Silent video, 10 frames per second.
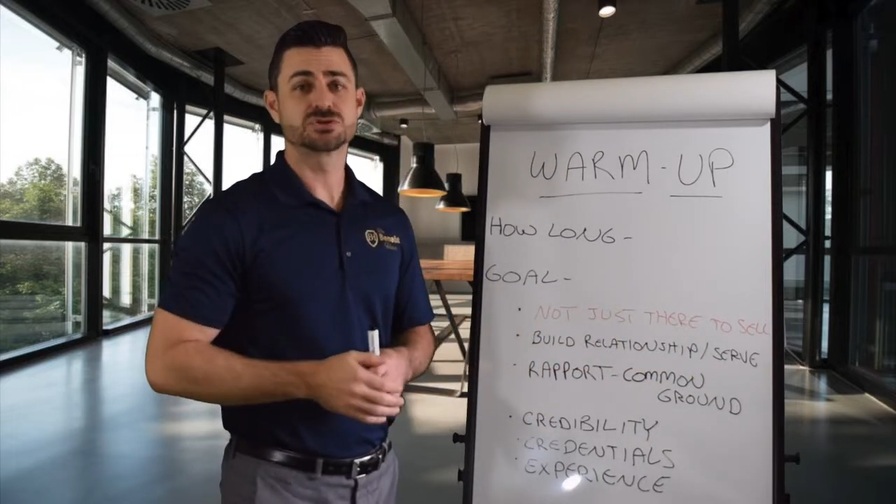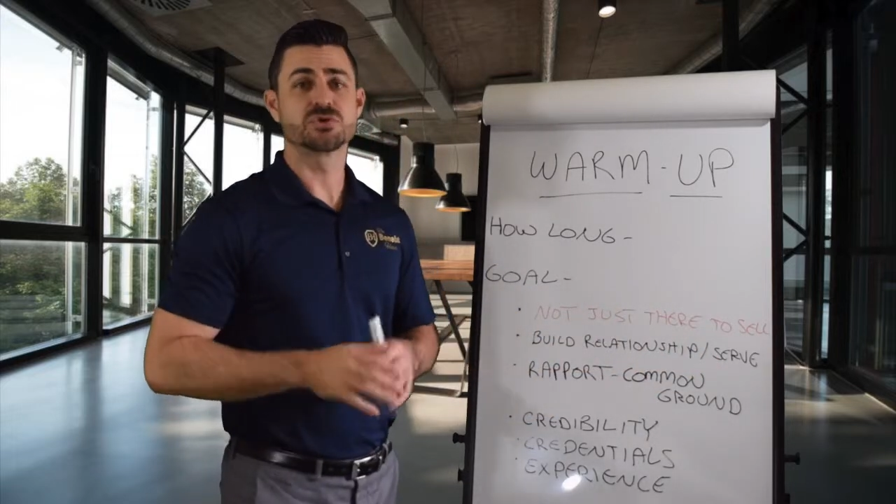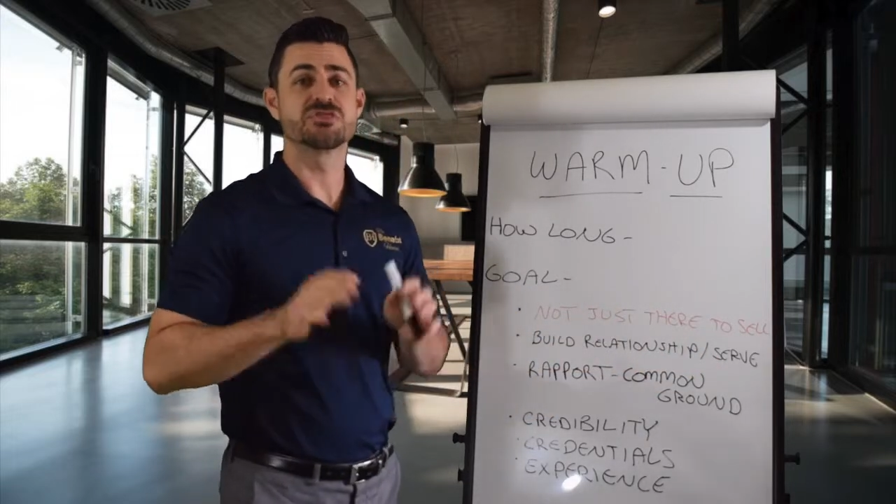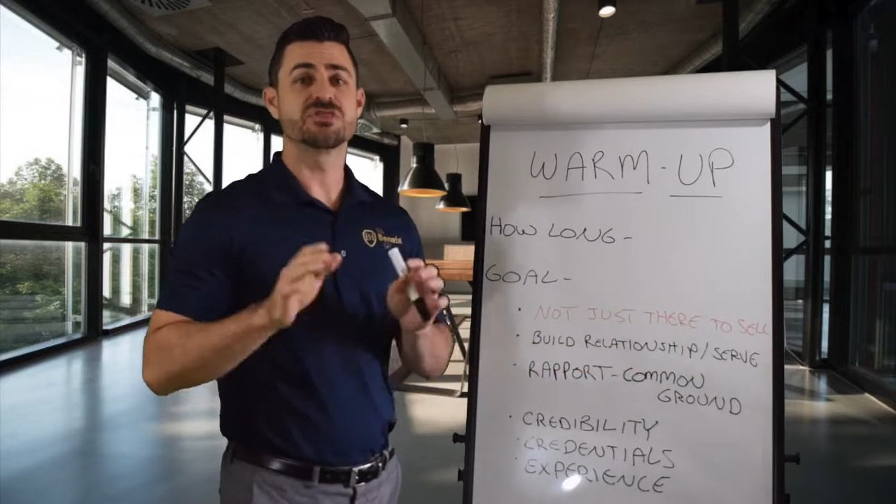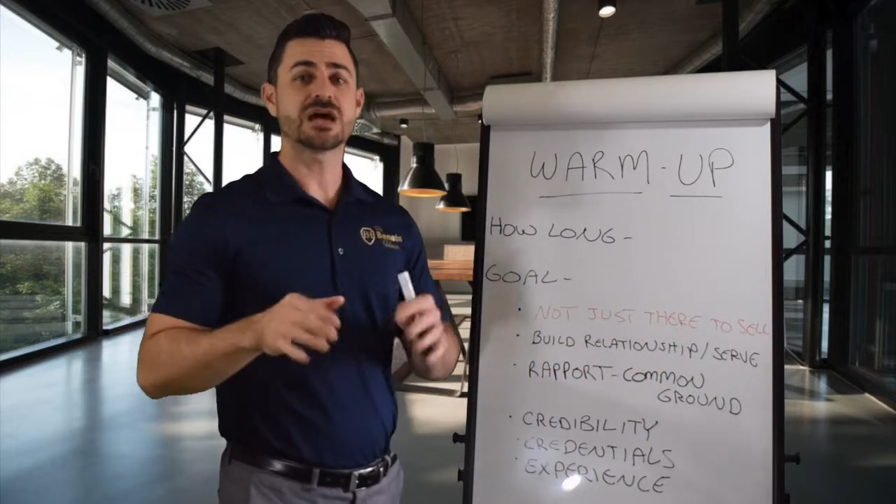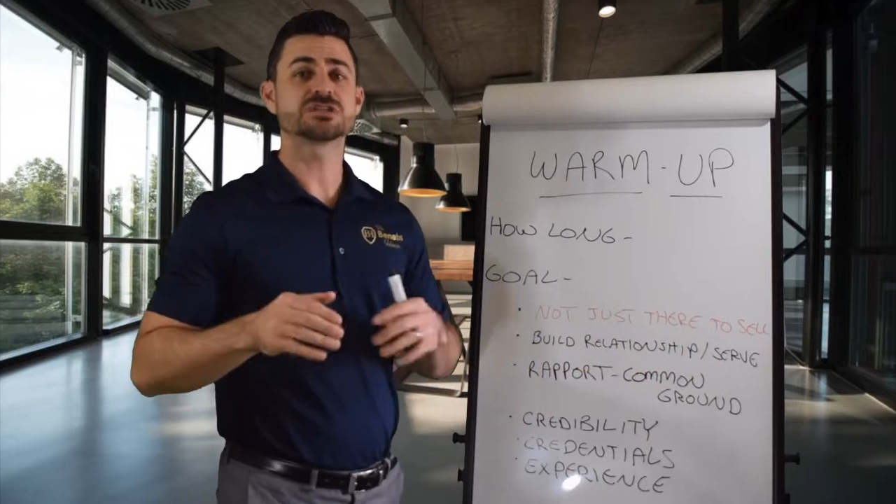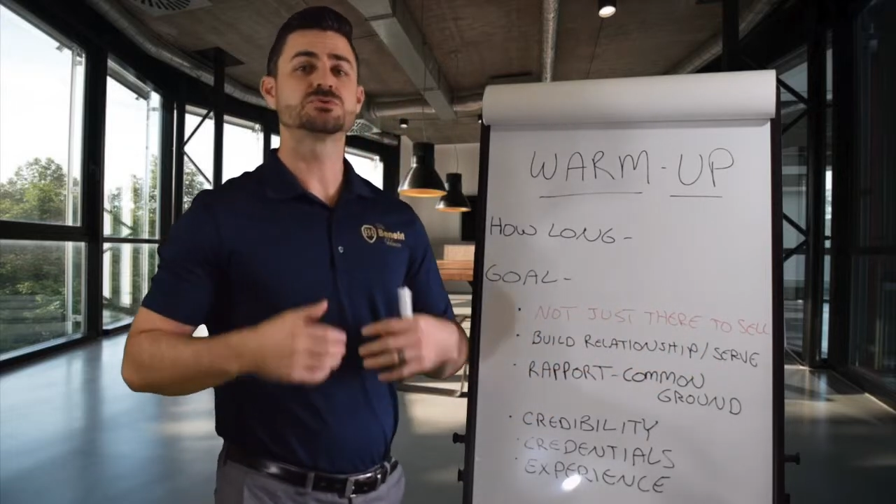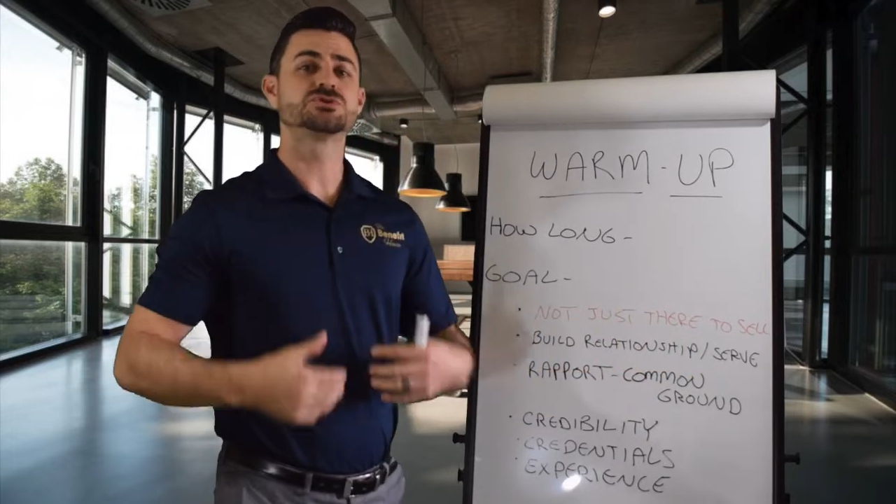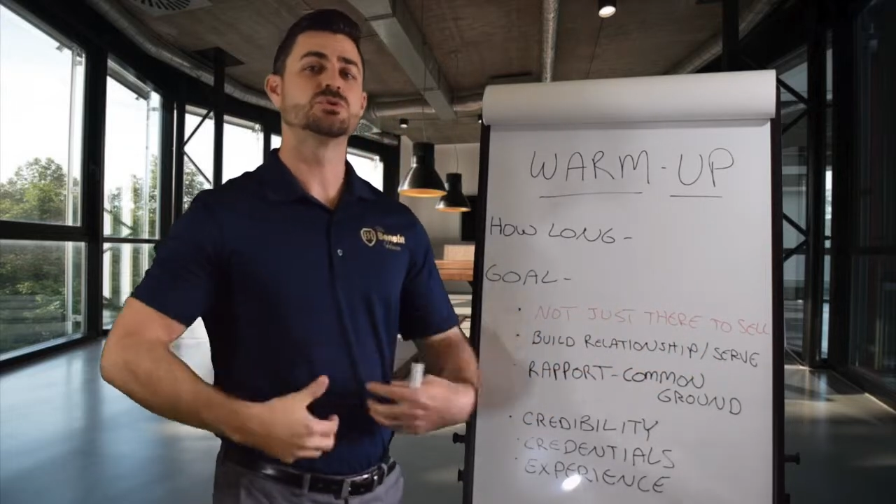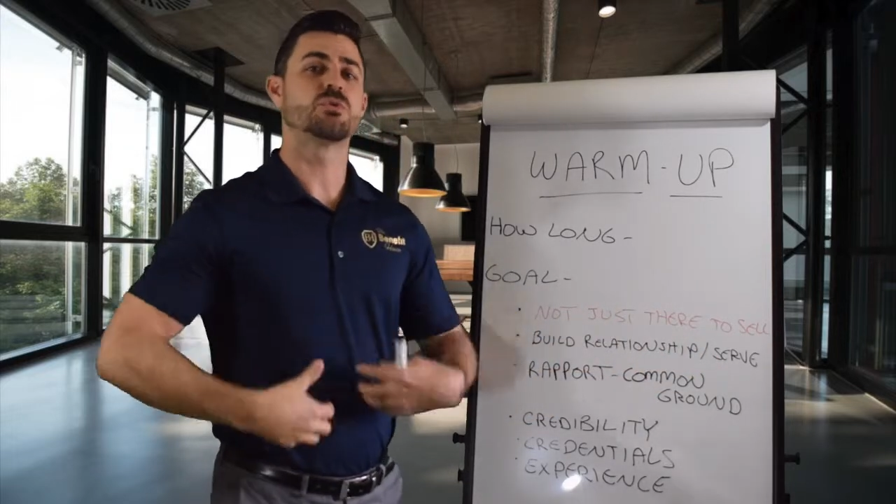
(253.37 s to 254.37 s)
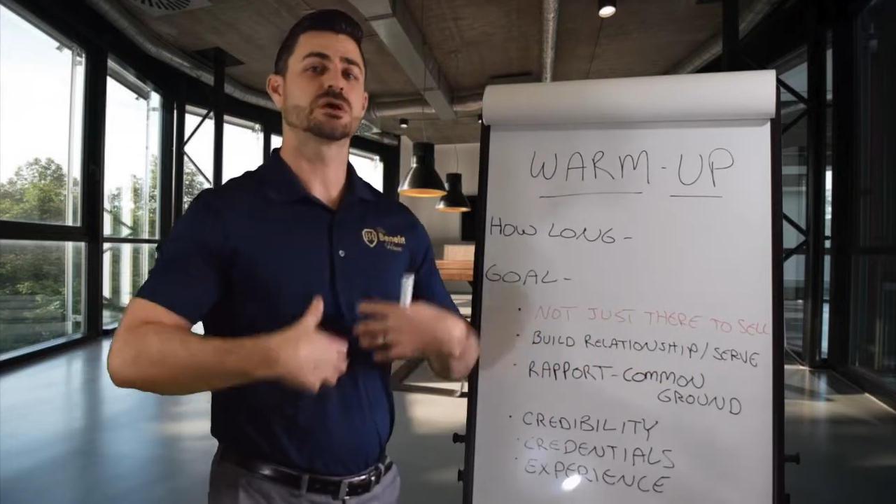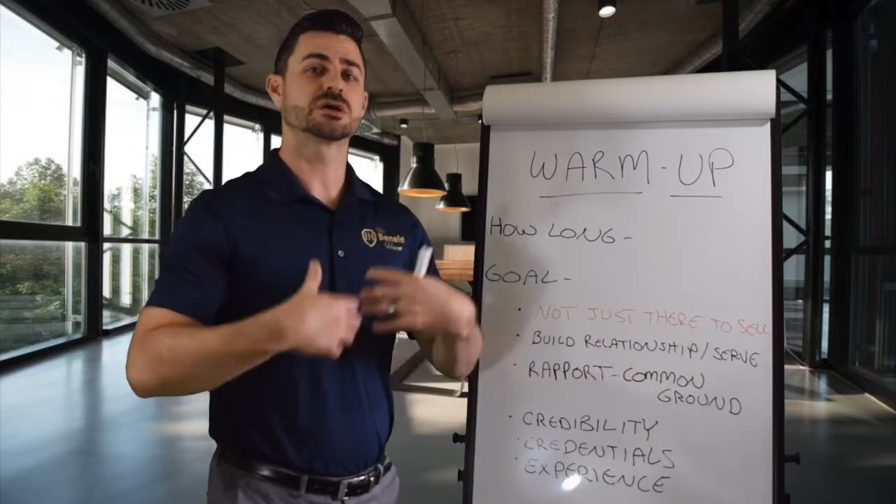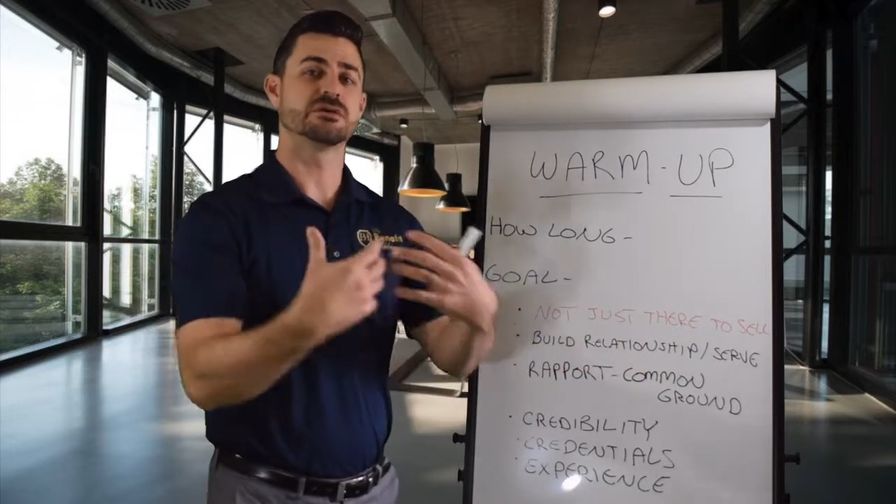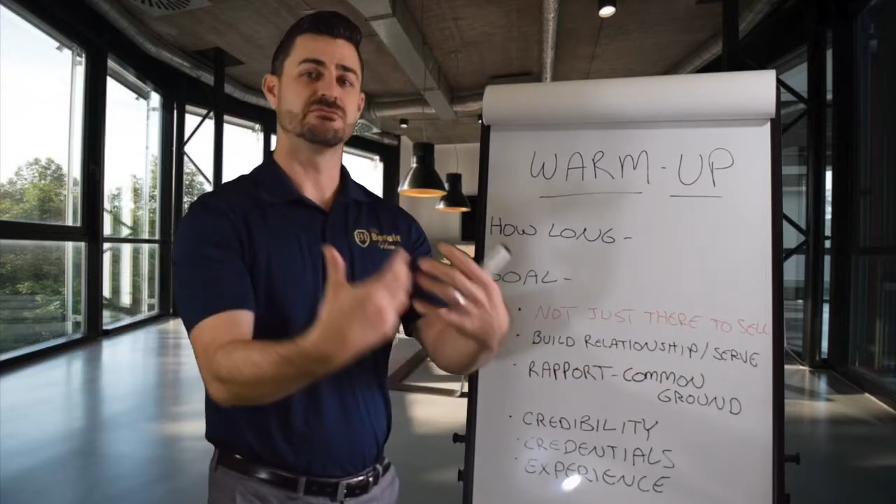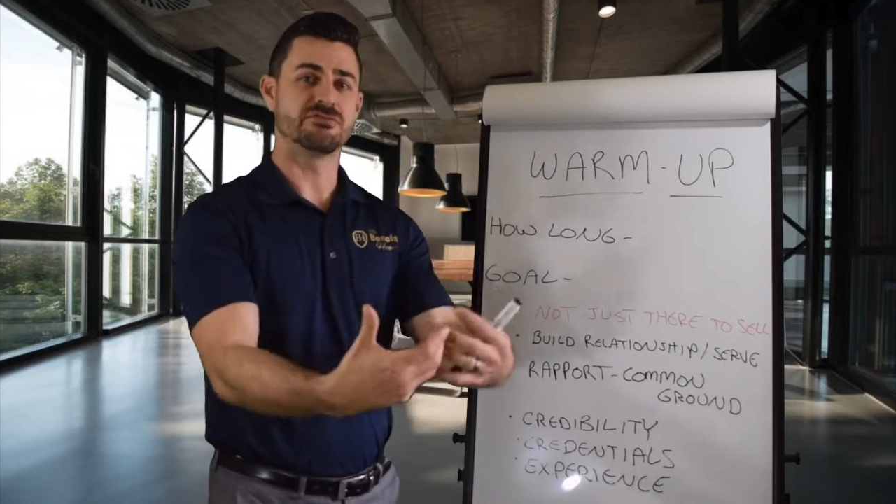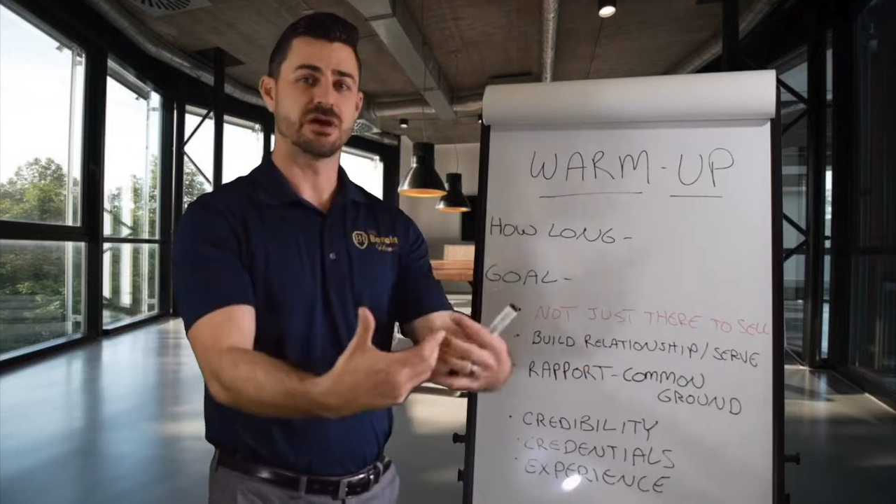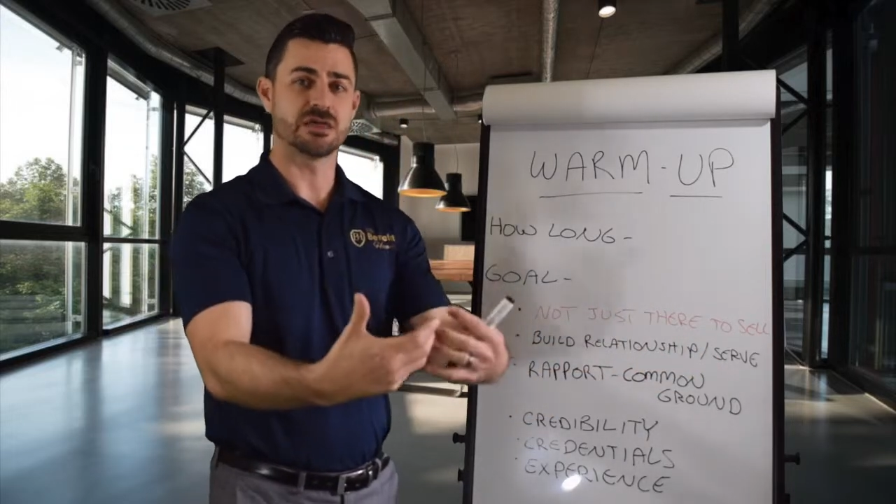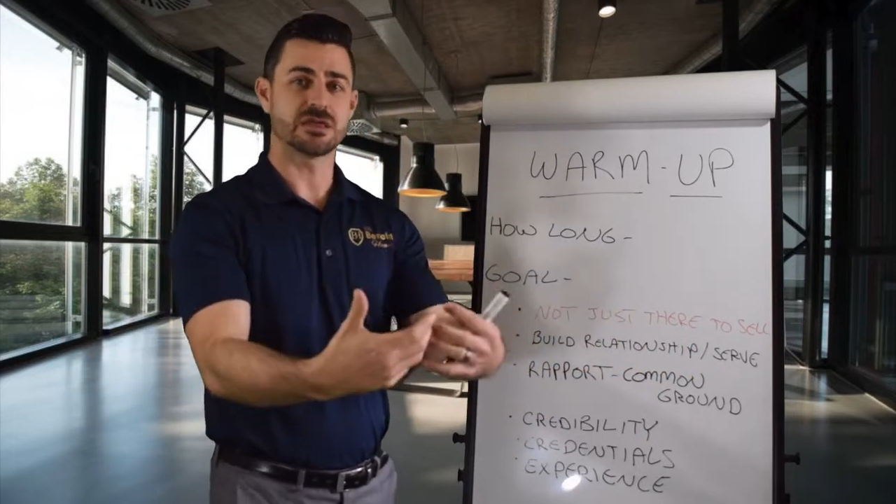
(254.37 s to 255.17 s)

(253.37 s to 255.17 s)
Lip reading: So that's what you want to convey.